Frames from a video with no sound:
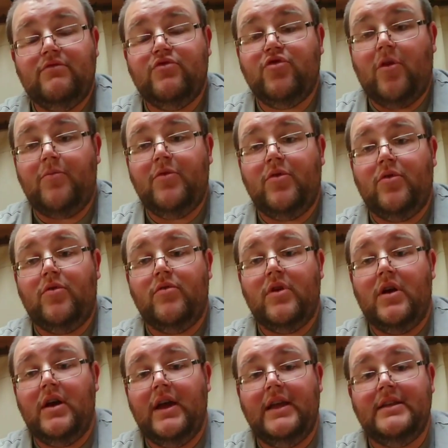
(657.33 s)
drop
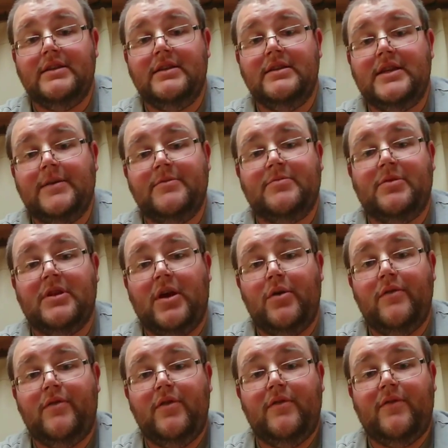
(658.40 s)
your hints and tips below
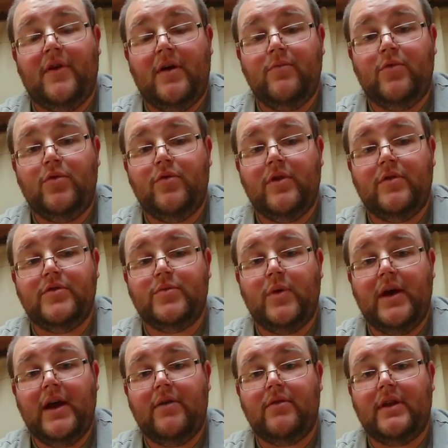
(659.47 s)
if you find water
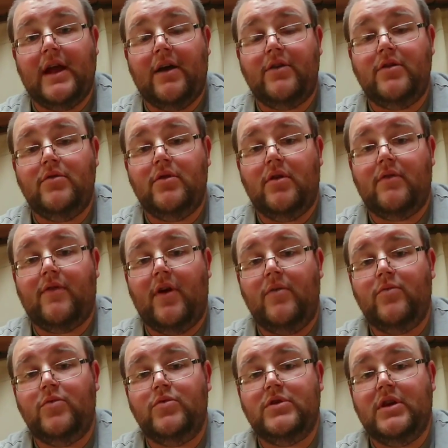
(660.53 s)
elsewhere and how you lot
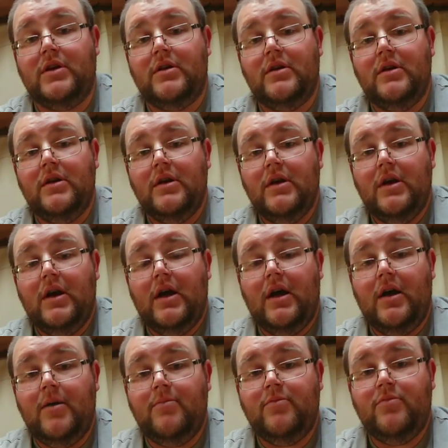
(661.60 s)
find water.
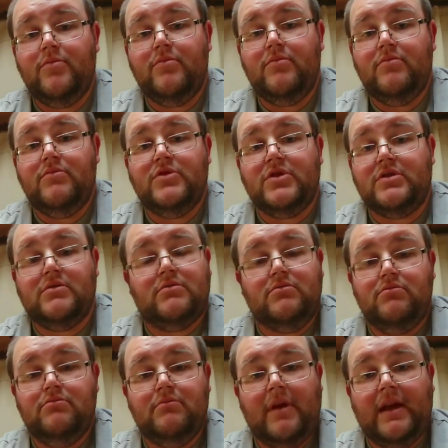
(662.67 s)
Just
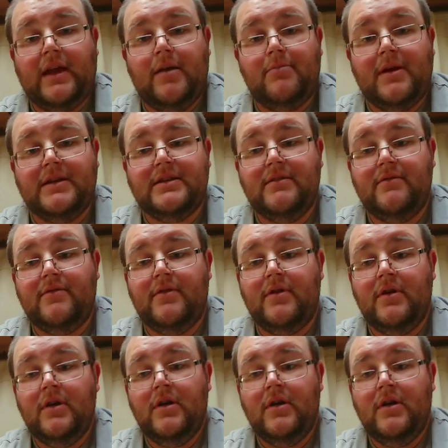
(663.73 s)
make it a massive